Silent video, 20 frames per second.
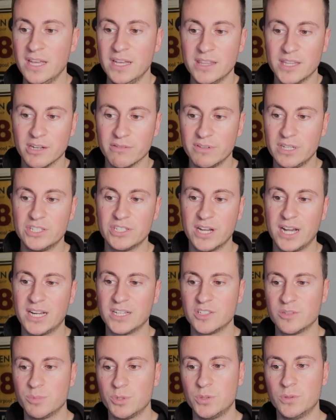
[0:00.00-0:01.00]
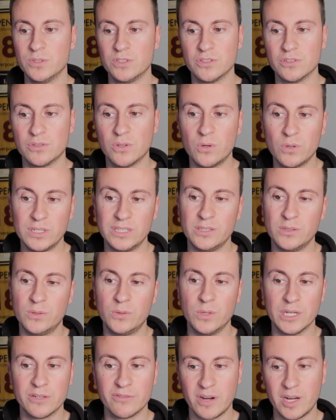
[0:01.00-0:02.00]
They're rechargeable. It's just all in all
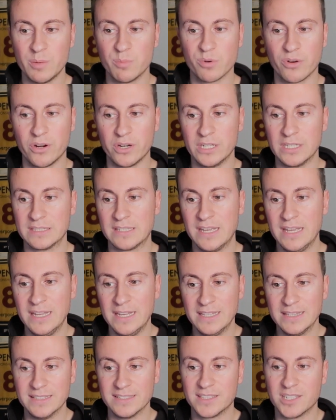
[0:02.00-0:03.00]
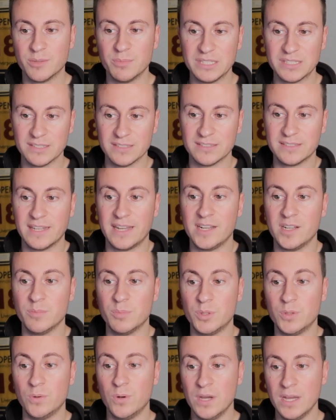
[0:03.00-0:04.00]
a great product that's going to be
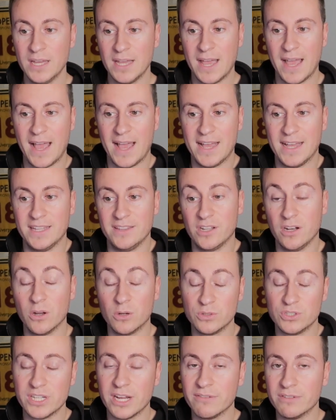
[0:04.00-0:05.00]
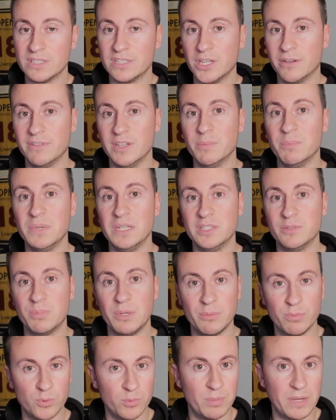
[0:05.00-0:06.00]
sustainable, and the longevity of it means
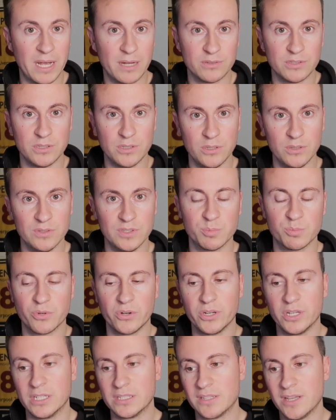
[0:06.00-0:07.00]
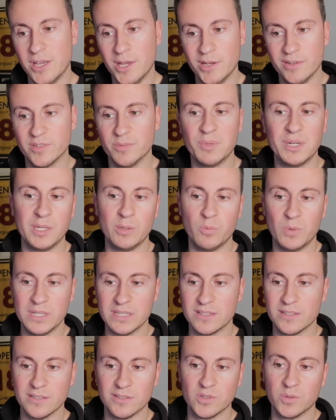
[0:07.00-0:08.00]
people will be able to use this product for many
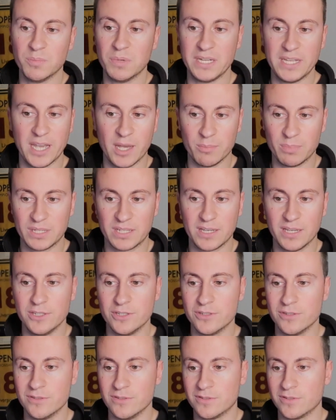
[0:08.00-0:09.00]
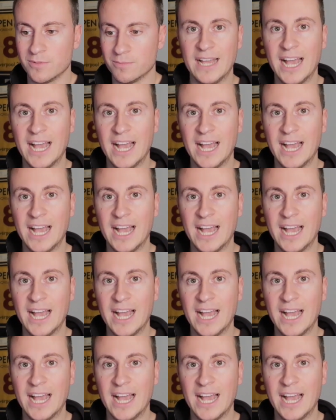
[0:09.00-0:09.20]
winters or many applications.